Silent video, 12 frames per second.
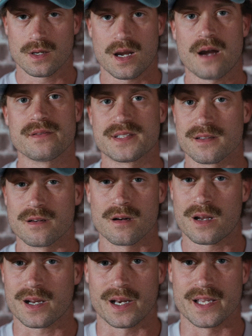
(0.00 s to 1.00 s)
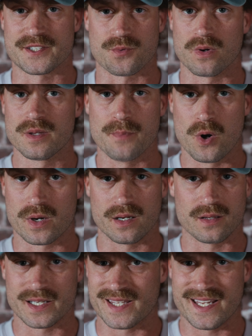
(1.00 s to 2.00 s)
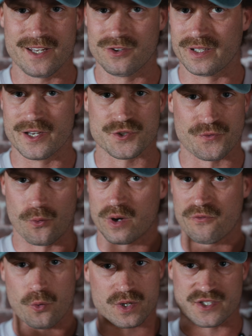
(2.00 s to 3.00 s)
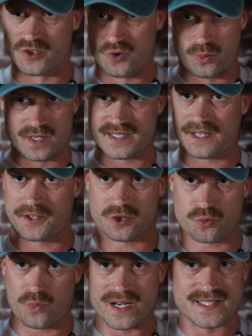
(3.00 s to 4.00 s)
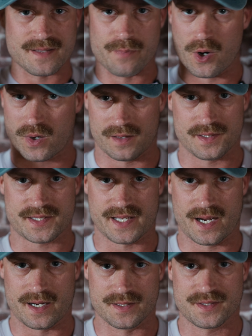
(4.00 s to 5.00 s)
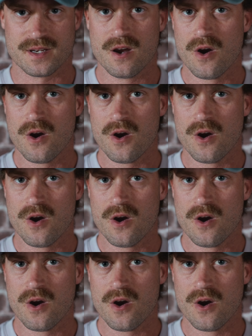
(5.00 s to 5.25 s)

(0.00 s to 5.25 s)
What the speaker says: Obviously, you're not going to get swirly bokeh like the Helios 44-2 where it's got the crazy bokeh on the sides,